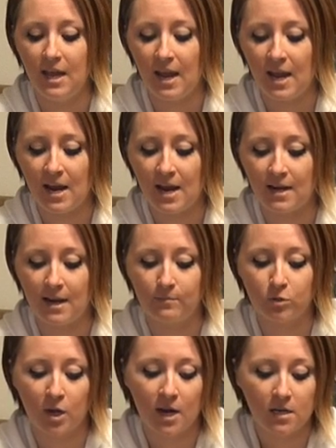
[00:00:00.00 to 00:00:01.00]
and I'm
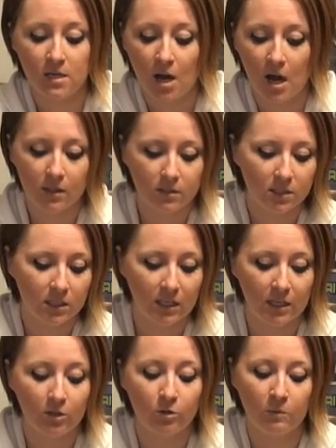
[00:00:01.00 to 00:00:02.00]
trying not to
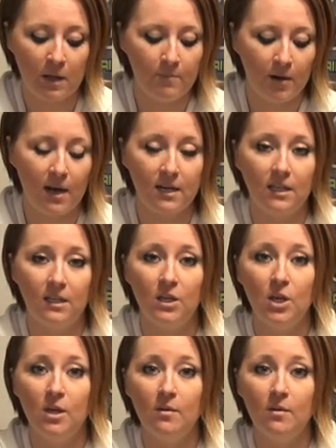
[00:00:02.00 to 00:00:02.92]
kill my body,